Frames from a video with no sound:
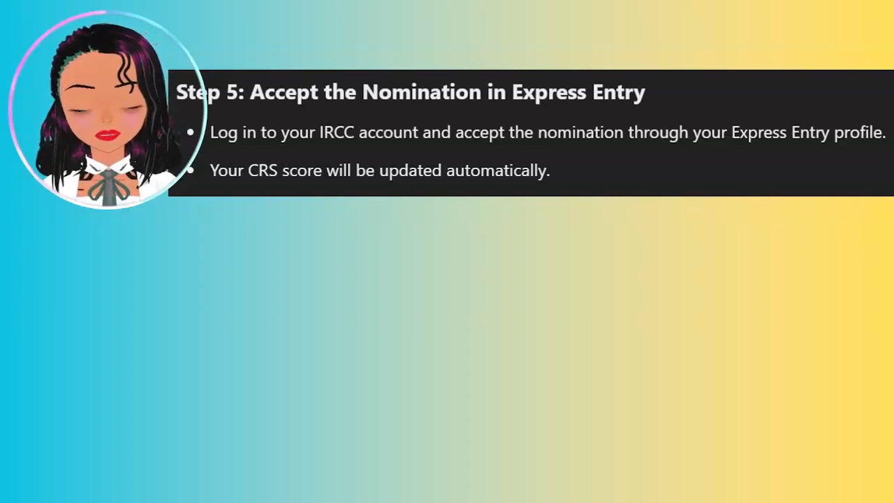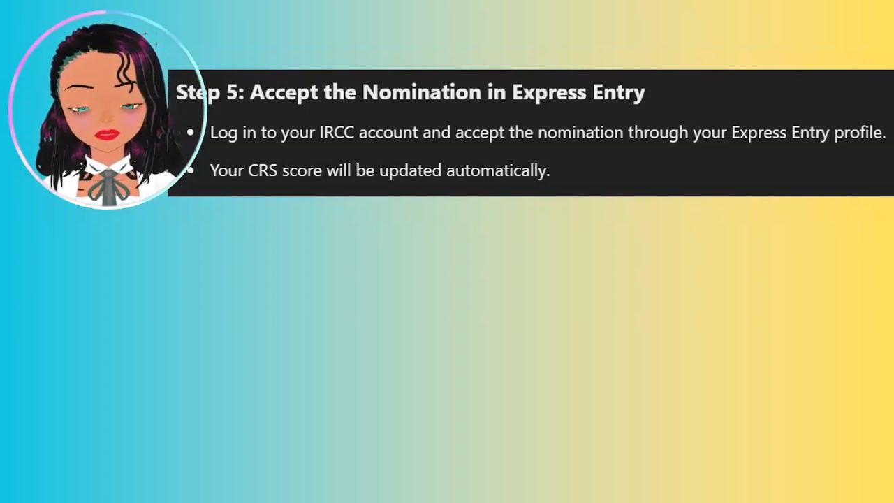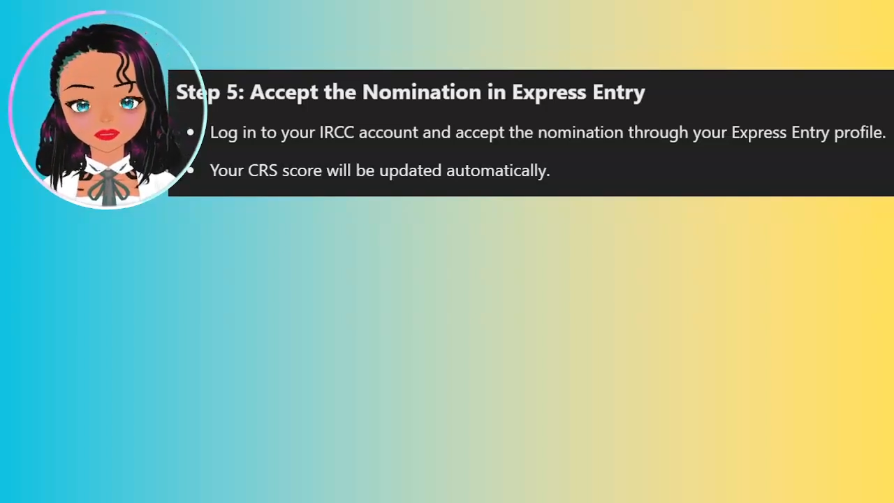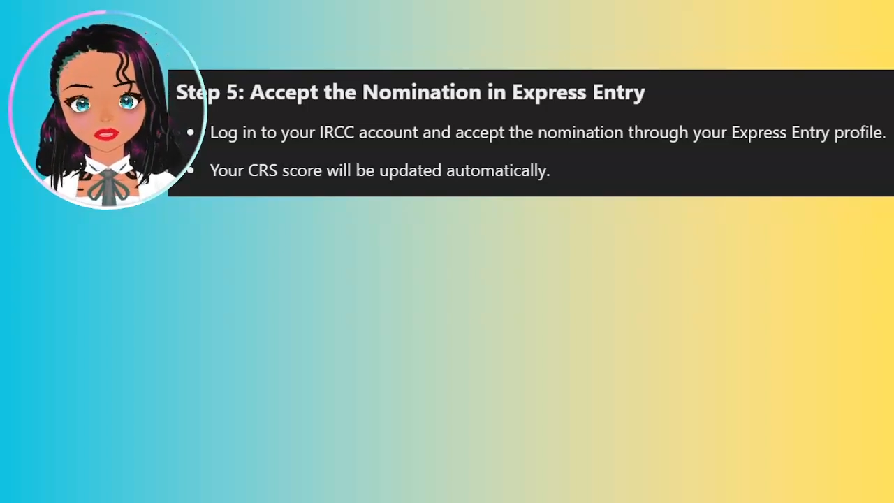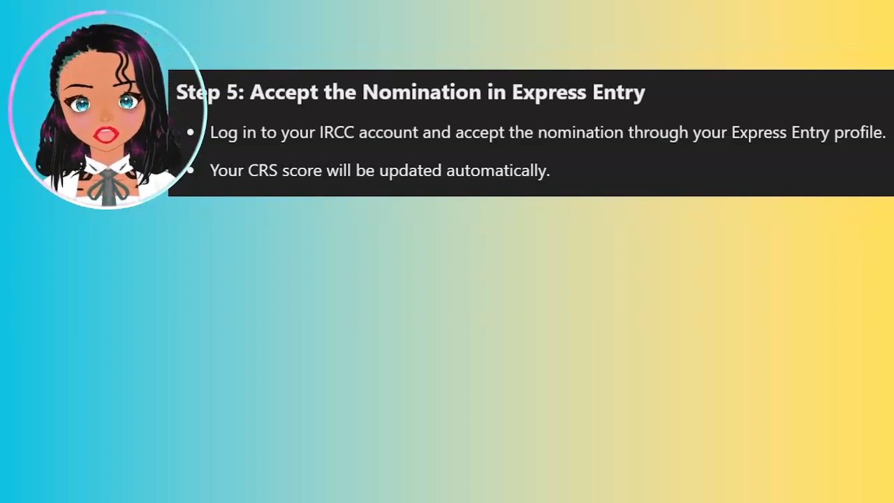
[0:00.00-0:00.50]

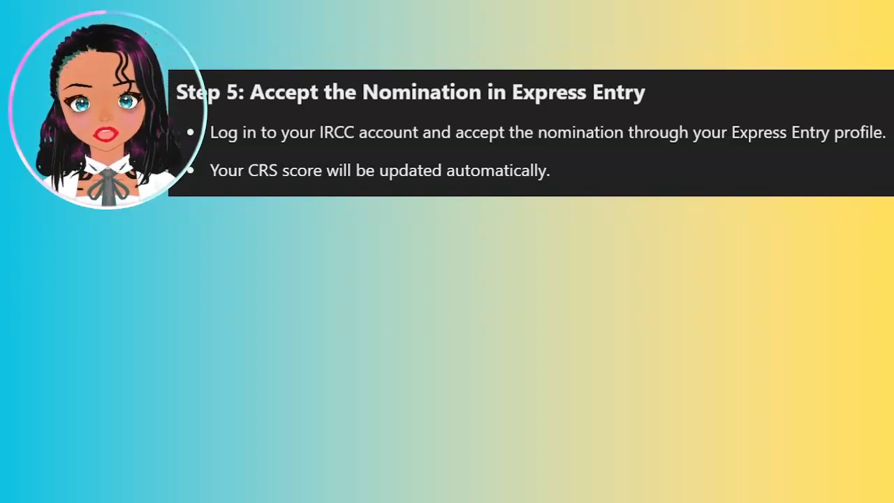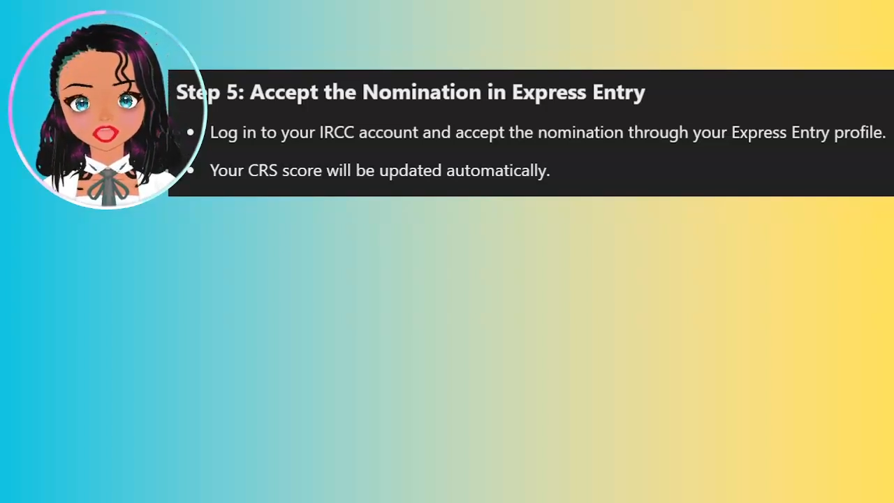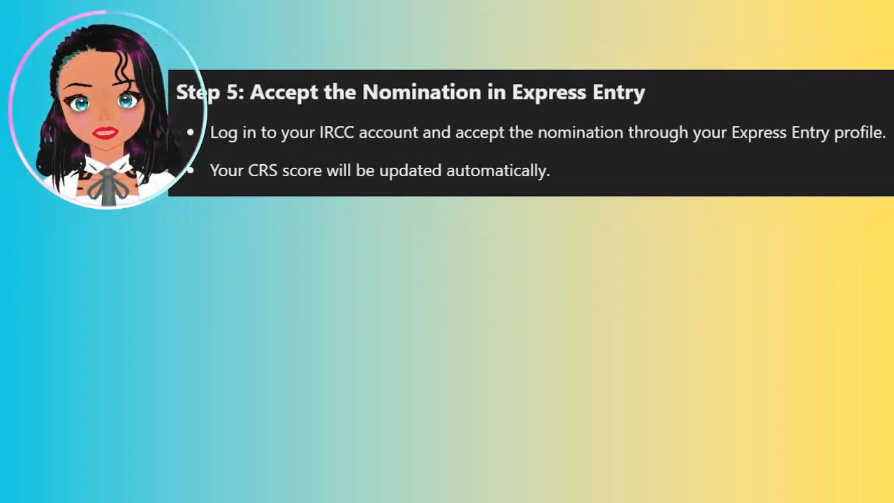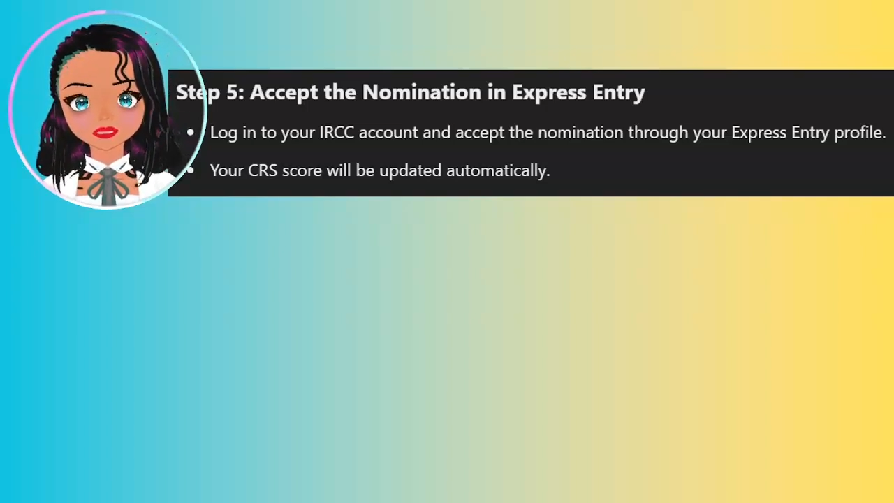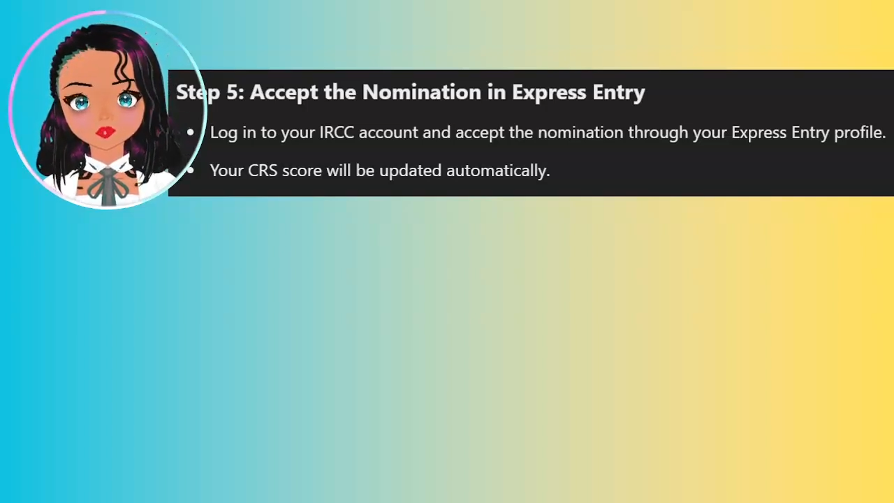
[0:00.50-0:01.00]

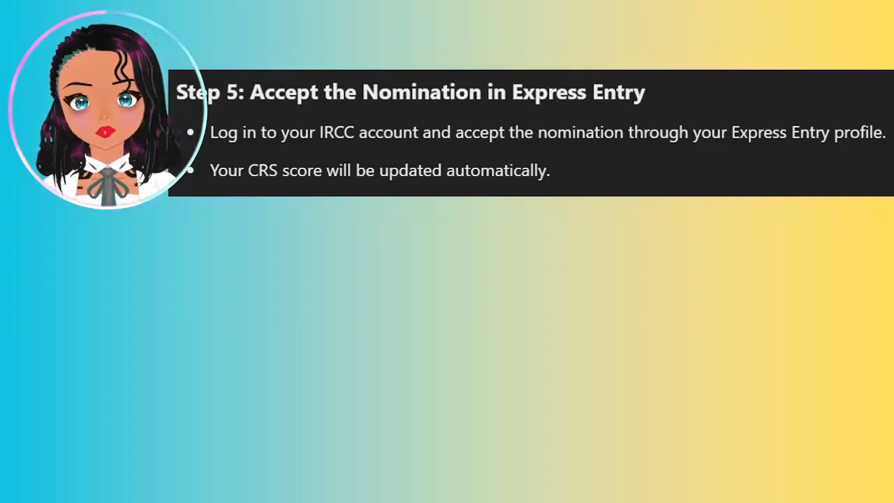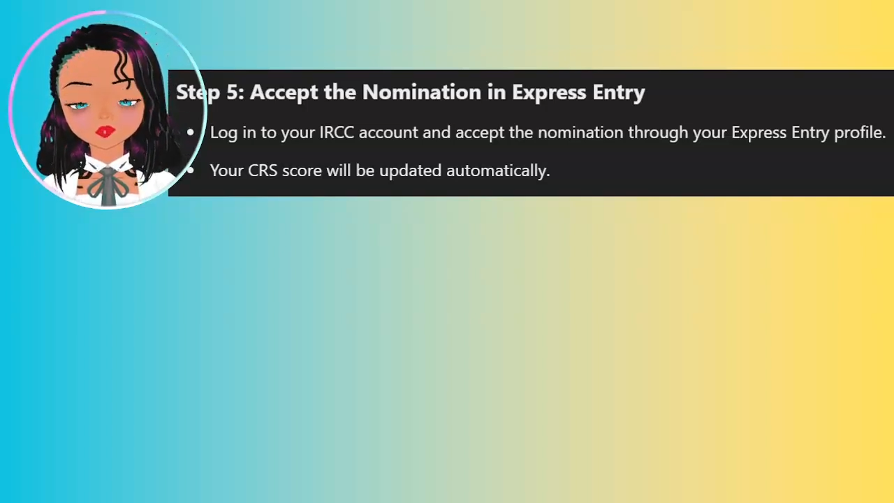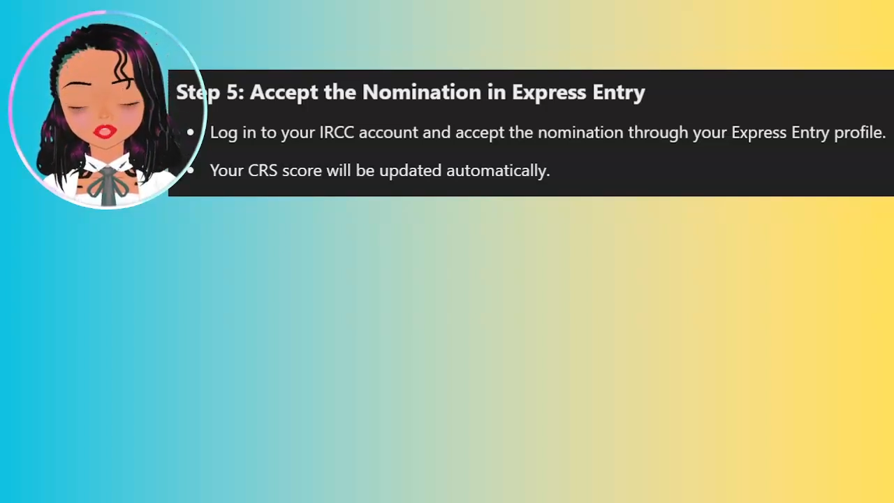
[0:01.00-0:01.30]
score will